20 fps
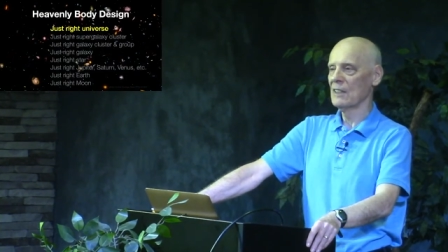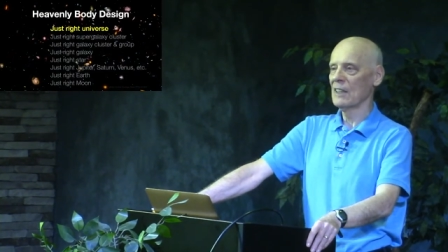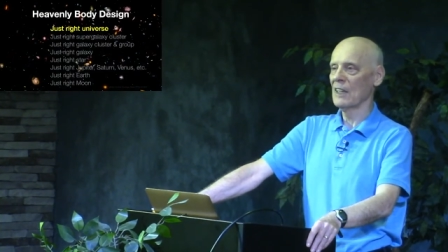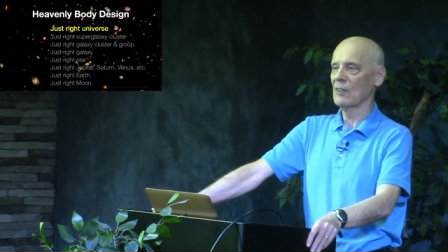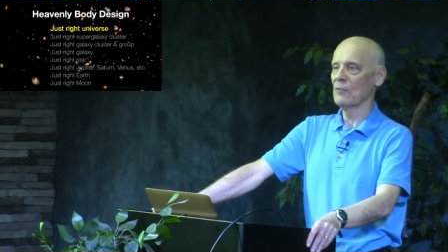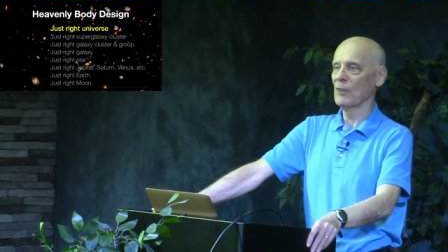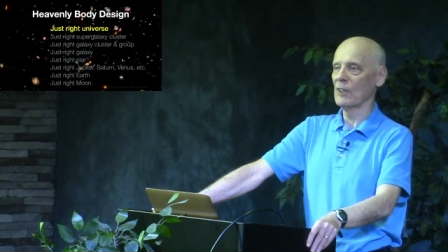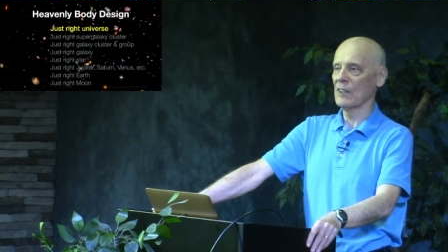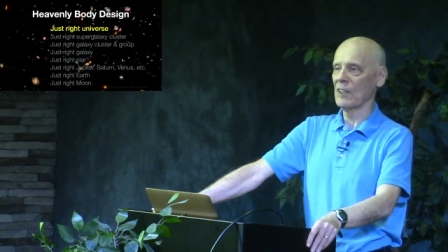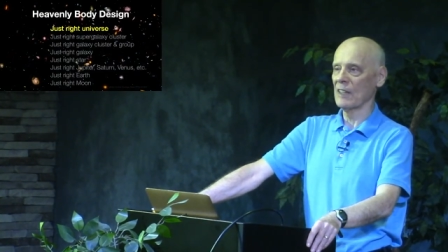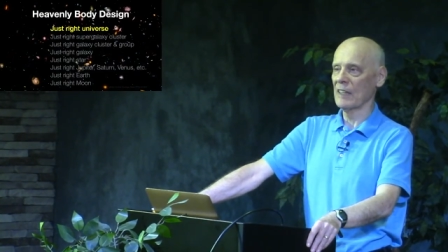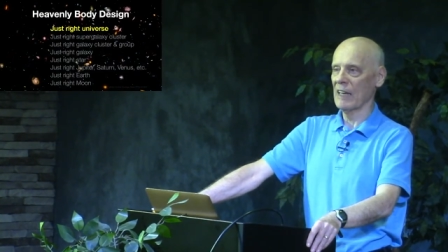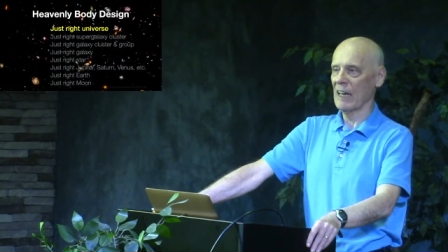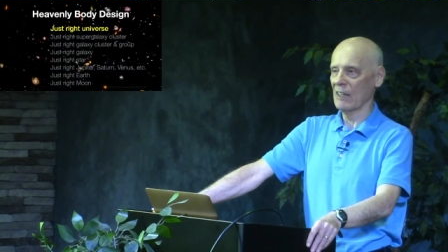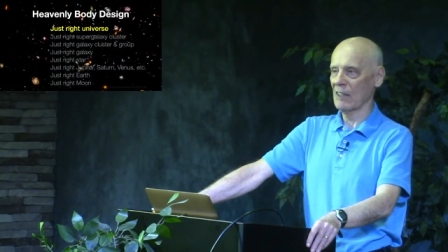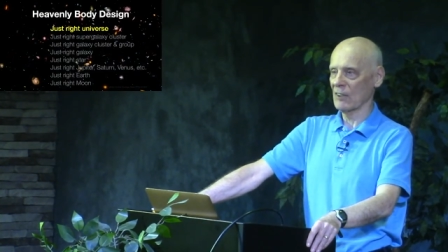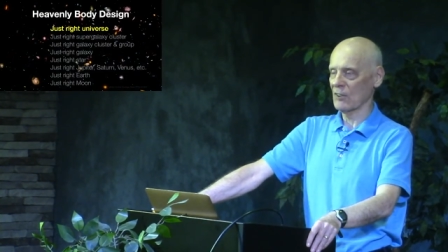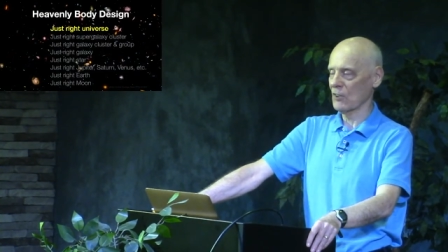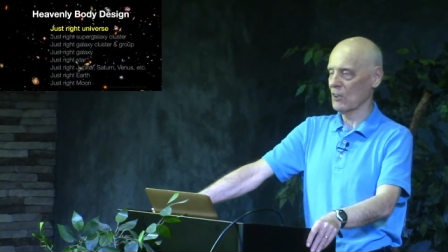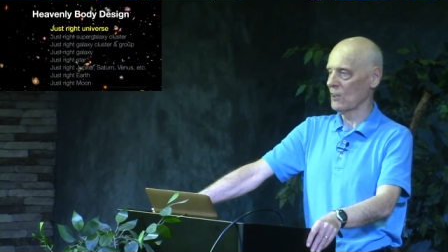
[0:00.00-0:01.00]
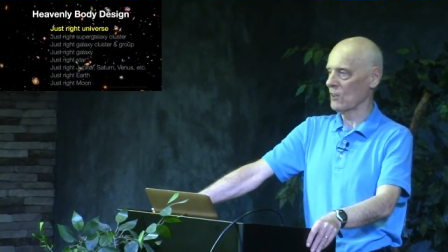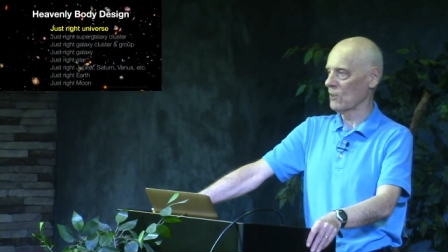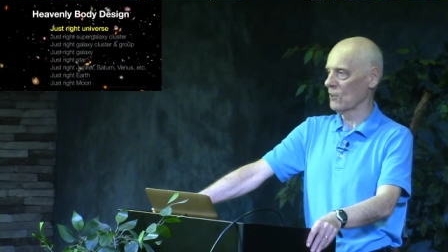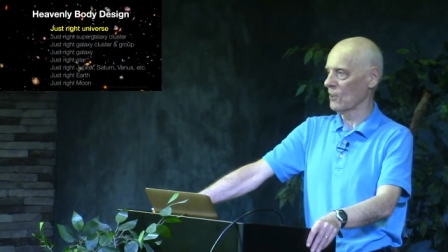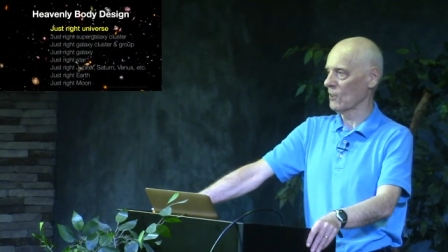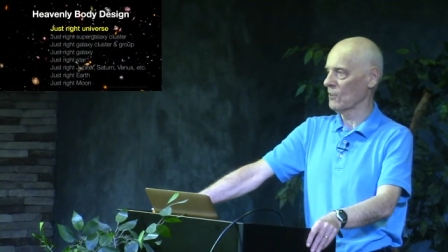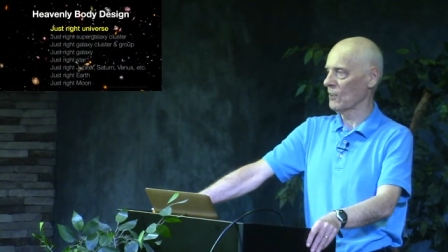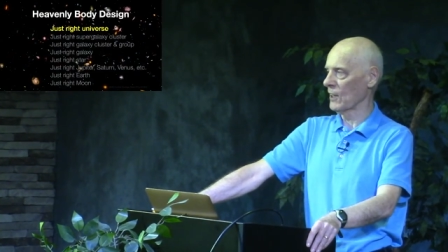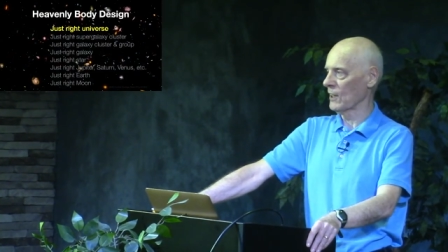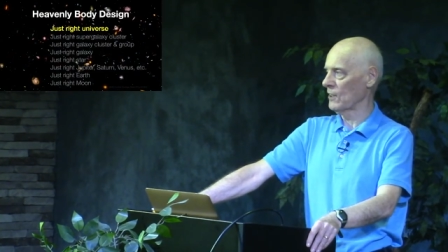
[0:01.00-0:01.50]
of what the galaxies
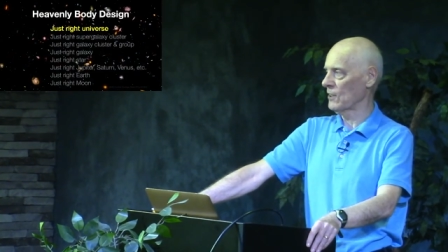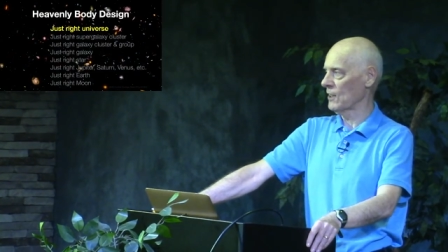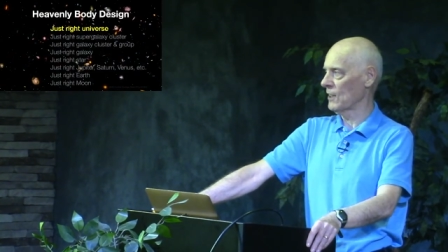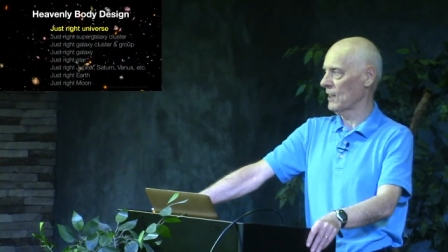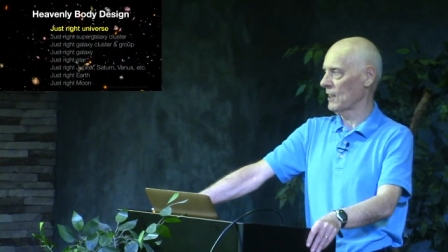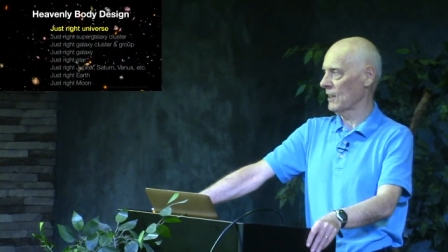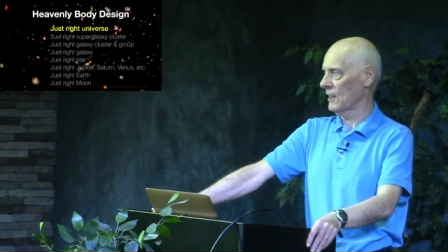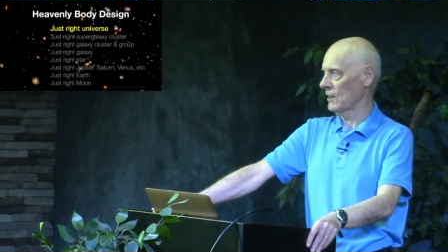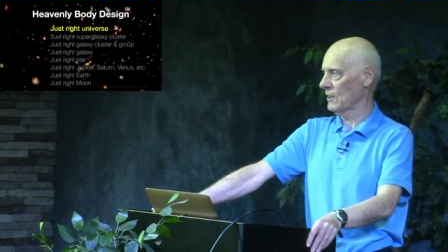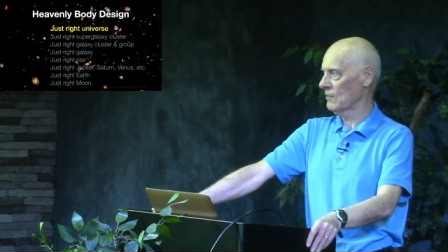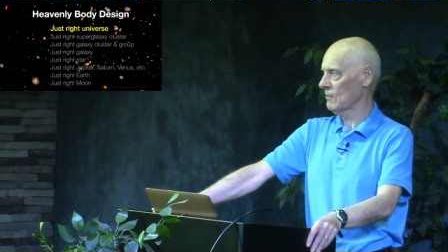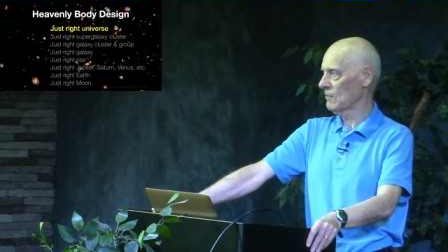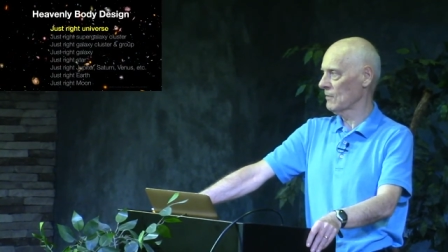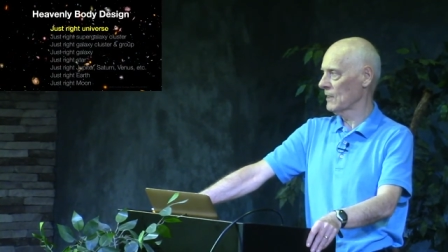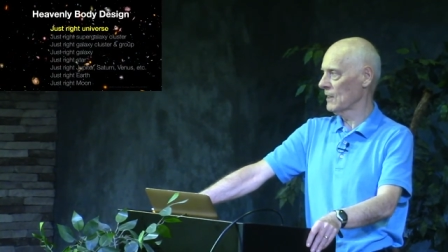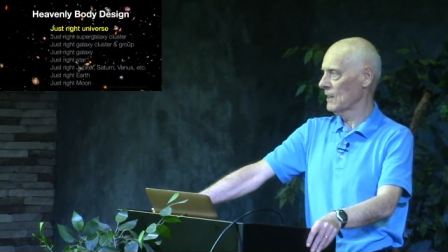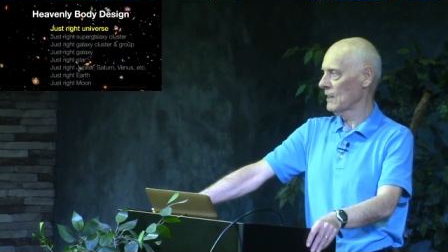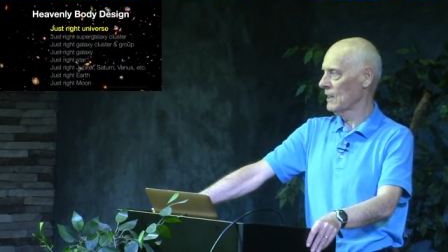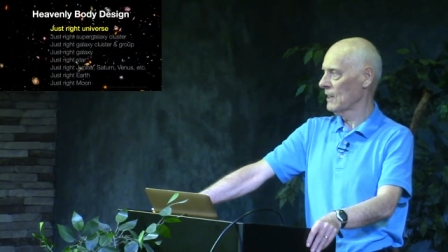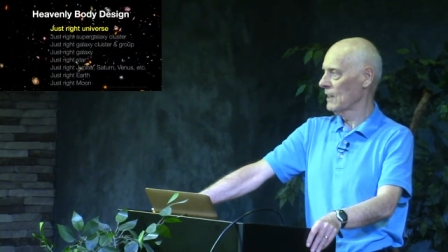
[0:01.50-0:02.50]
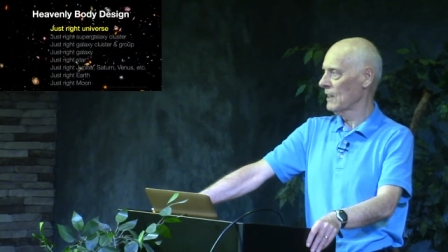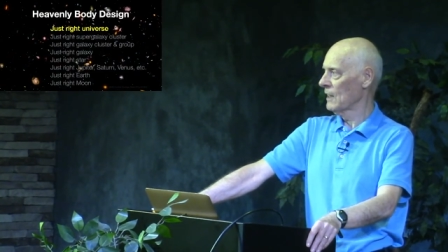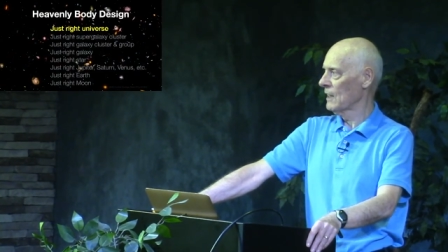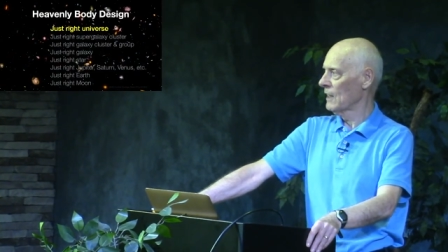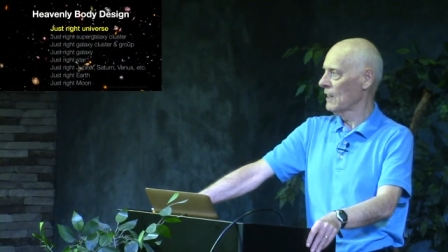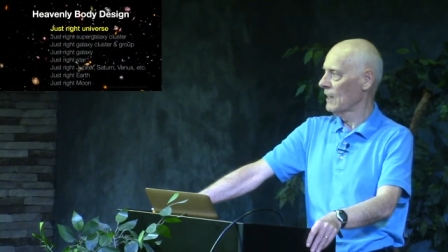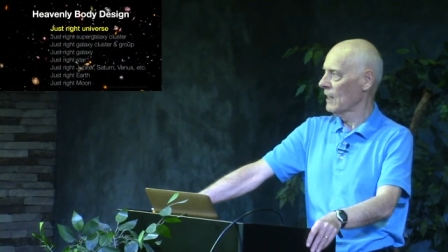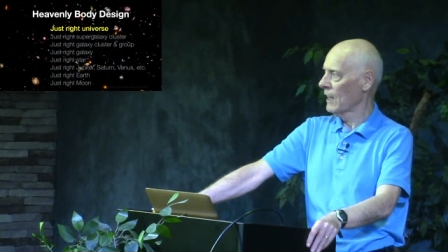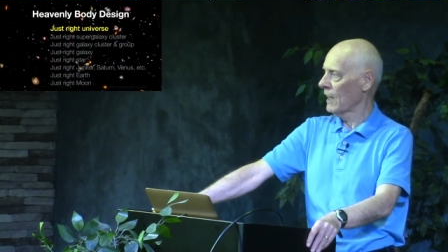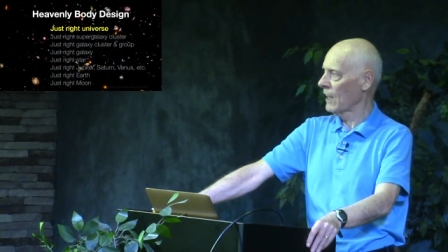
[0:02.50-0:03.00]
look like today.
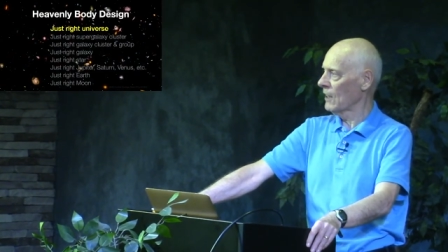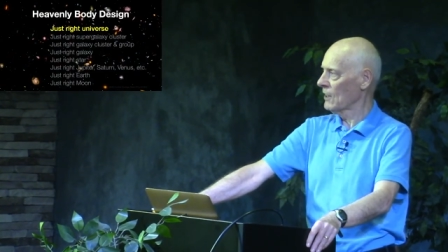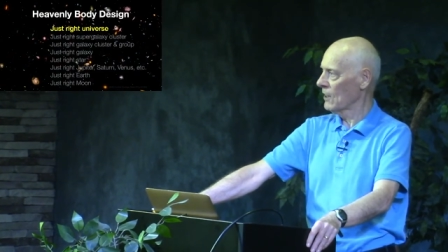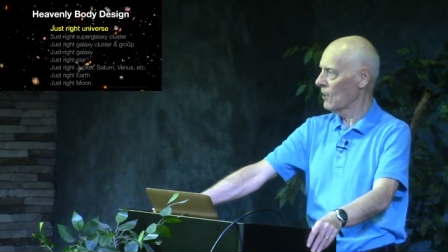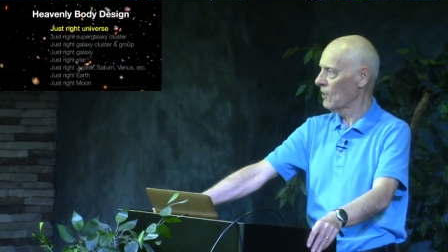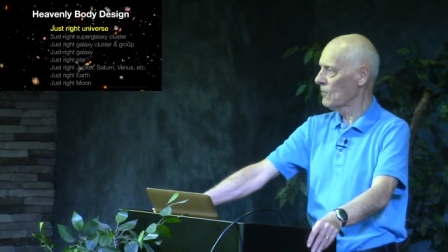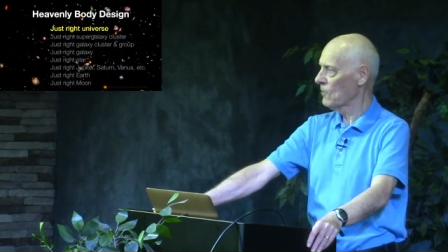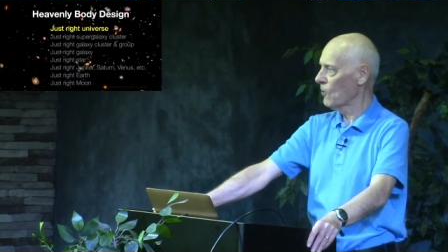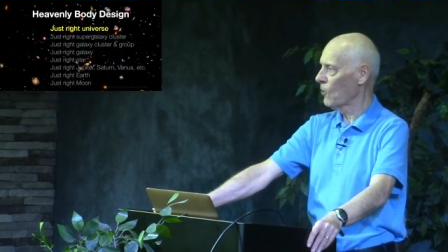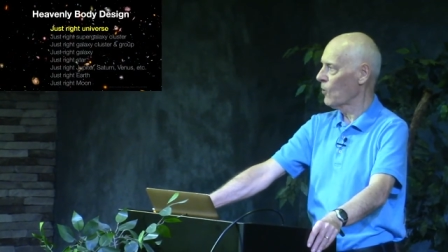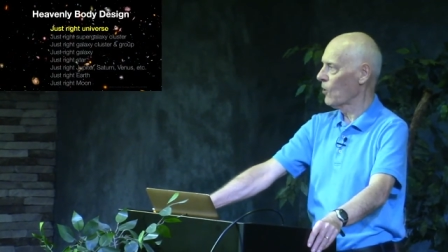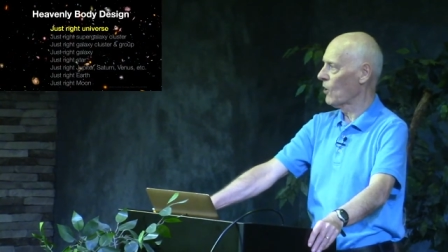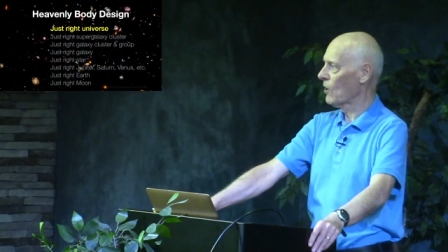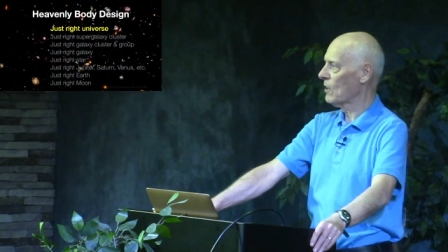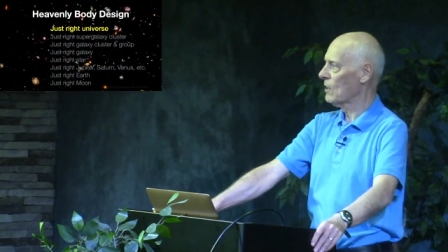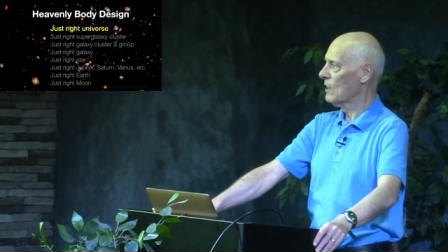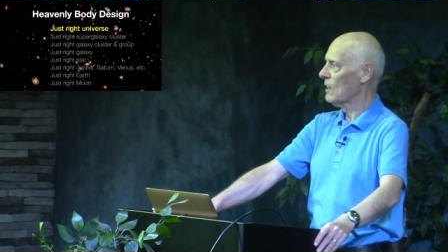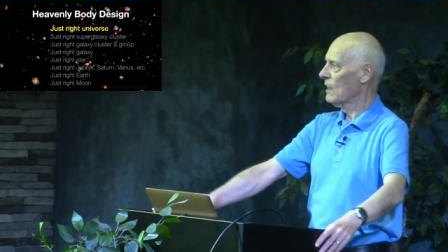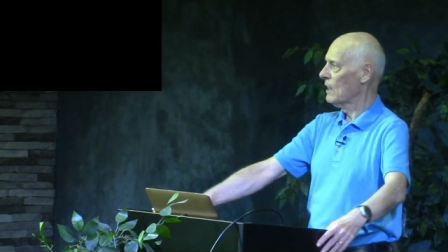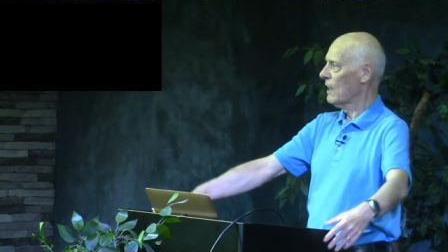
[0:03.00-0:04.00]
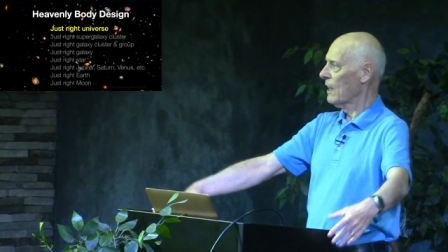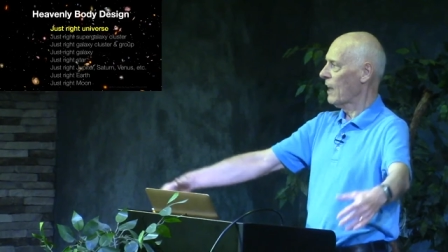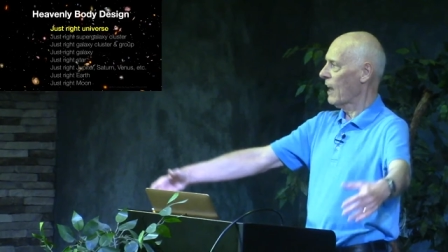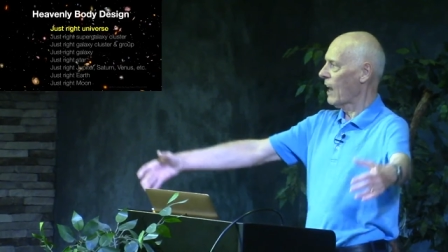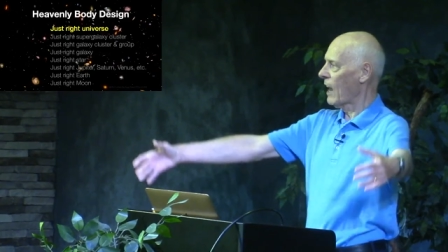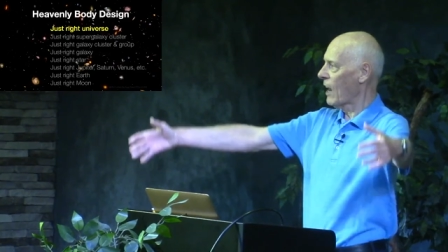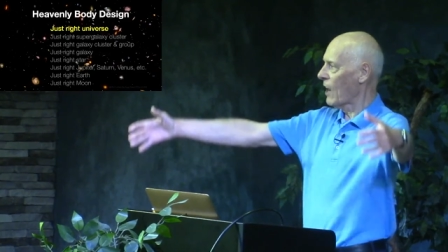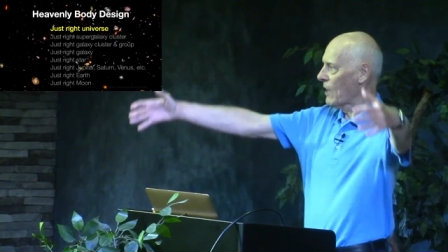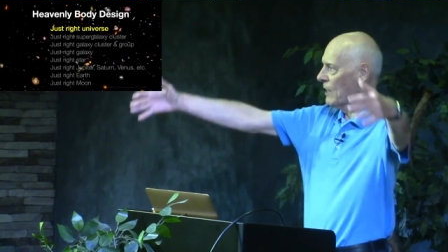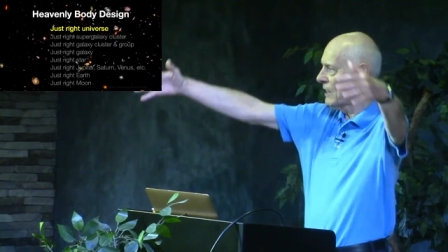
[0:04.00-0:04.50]
And therefore,
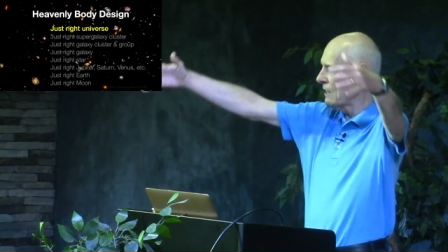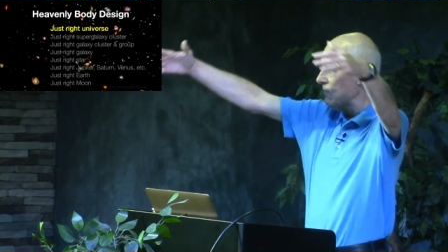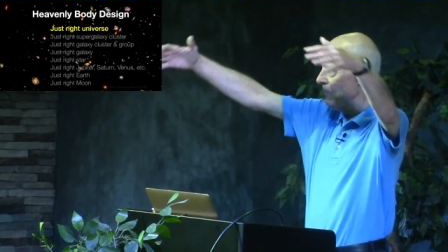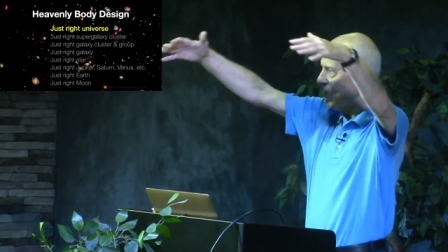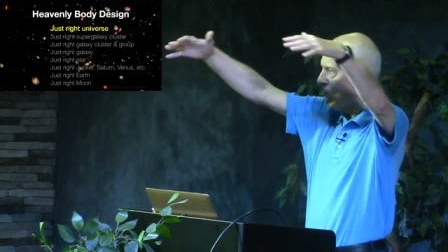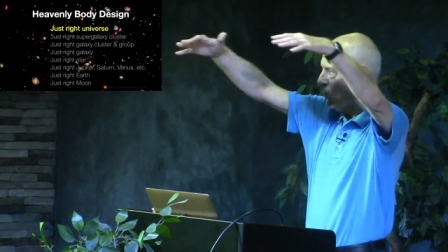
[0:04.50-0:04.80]
uh, even